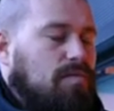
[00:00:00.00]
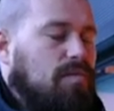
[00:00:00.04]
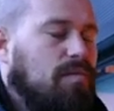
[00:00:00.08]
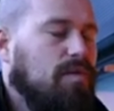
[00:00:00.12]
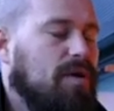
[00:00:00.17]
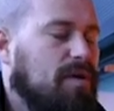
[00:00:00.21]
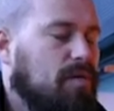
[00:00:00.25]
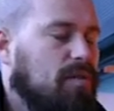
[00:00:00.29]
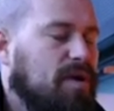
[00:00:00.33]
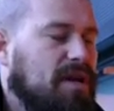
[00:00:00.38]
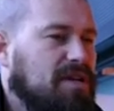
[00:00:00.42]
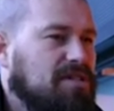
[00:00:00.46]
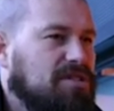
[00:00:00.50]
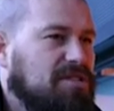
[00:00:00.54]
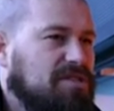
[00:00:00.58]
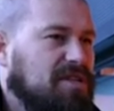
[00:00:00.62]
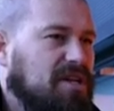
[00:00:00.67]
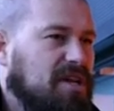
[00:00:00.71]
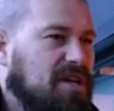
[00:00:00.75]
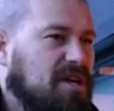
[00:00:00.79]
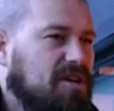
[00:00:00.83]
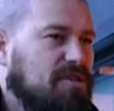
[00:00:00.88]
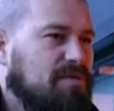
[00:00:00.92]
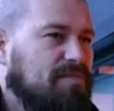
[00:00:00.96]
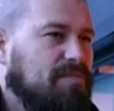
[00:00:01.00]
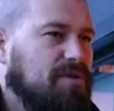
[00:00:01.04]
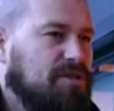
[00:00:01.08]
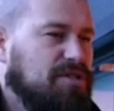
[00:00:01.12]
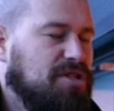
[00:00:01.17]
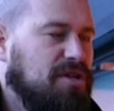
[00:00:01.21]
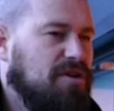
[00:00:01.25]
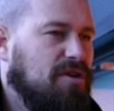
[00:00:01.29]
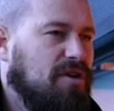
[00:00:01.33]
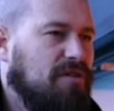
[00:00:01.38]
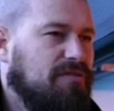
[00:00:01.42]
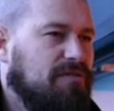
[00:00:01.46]
we just need to keep
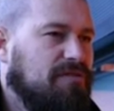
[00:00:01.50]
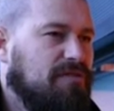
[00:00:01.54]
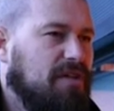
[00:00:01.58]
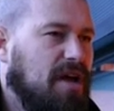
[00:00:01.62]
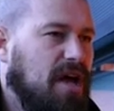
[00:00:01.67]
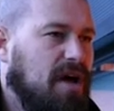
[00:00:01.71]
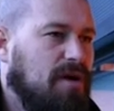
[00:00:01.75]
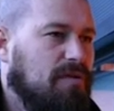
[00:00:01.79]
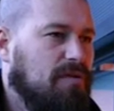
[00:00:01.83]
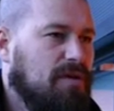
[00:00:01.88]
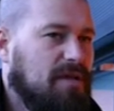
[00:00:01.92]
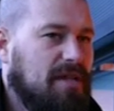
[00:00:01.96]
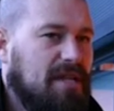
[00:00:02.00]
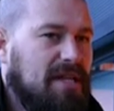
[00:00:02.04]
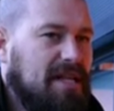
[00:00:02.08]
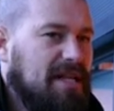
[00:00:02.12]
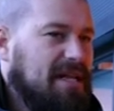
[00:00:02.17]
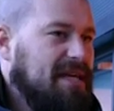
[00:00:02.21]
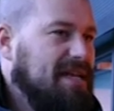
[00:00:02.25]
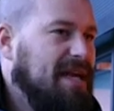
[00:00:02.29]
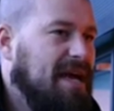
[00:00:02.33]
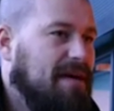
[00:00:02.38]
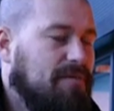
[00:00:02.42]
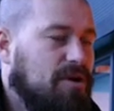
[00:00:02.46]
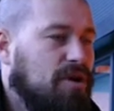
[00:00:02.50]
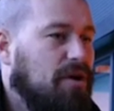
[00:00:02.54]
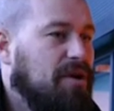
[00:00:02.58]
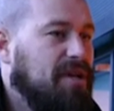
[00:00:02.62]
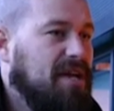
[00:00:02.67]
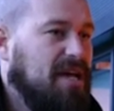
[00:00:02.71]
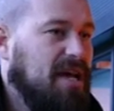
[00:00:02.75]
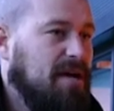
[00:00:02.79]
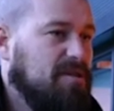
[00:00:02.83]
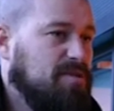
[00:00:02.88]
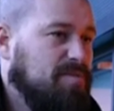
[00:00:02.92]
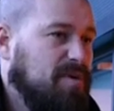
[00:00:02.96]
pushing on. So yeah, the
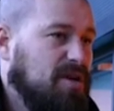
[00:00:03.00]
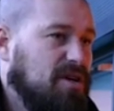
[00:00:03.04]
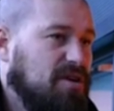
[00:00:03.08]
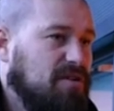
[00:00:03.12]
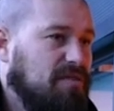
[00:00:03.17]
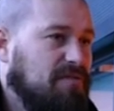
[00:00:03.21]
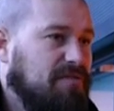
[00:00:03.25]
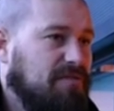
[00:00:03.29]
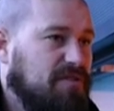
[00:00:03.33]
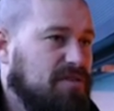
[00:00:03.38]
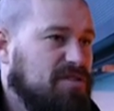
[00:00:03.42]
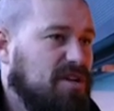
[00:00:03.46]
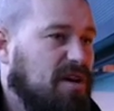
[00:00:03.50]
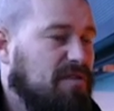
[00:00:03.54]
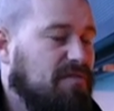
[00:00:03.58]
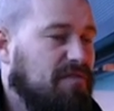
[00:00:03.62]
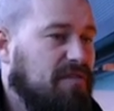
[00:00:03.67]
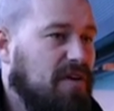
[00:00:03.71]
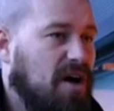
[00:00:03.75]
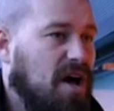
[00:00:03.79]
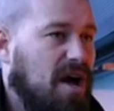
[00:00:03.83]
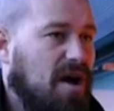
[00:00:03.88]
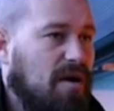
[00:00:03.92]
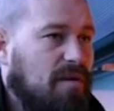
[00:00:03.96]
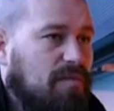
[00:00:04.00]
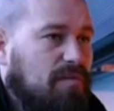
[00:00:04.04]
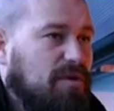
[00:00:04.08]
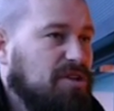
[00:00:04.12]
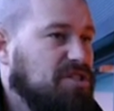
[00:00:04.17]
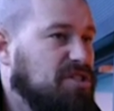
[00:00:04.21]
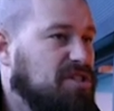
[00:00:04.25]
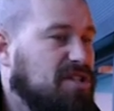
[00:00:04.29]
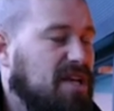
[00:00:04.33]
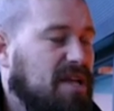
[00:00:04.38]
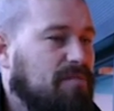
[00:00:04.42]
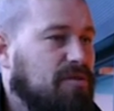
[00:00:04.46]
Conti Cup's been good for us so far, and we'll
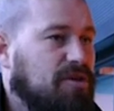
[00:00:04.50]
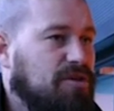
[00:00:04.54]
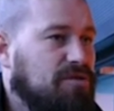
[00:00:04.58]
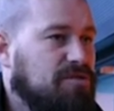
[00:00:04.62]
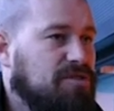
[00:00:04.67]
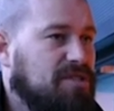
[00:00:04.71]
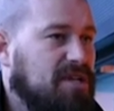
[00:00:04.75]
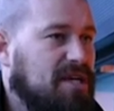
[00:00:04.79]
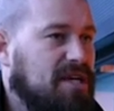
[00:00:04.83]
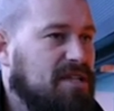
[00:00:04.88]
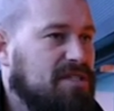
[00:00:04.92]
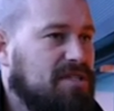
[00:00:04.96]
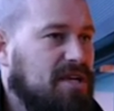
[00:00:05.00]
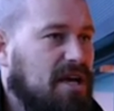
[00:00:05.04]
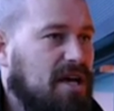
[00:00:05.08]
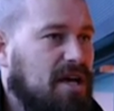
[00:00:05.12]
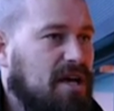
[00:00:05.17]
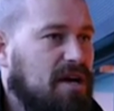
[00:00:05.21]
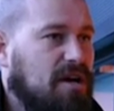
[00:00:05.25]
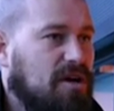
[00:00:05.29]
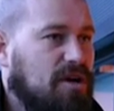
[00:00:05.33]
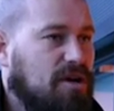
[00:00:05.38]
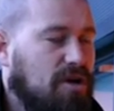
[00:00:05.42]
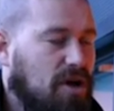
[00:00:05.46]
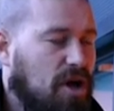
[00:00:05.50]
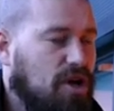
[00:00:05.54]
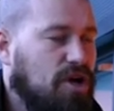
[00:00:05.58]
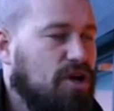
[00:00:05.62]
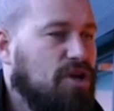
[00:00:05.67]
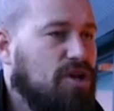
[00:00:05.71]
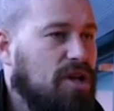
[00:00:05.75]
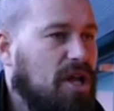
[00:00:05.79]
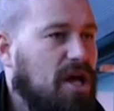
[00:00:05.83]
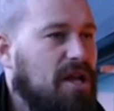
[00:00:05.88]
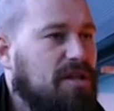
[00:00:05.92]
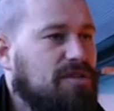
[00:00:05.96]
just keep using it as a
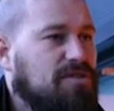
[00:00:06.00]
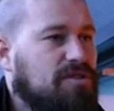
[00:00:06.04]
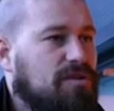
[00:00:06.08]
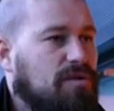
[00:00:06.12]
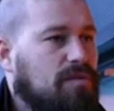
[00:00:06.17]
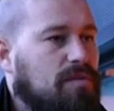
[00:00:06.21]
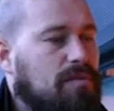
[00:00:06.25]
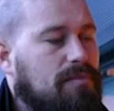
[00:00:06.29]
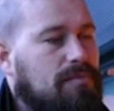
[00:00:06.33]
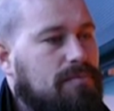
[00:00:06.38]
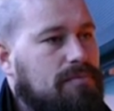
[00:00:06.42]
good learning tool.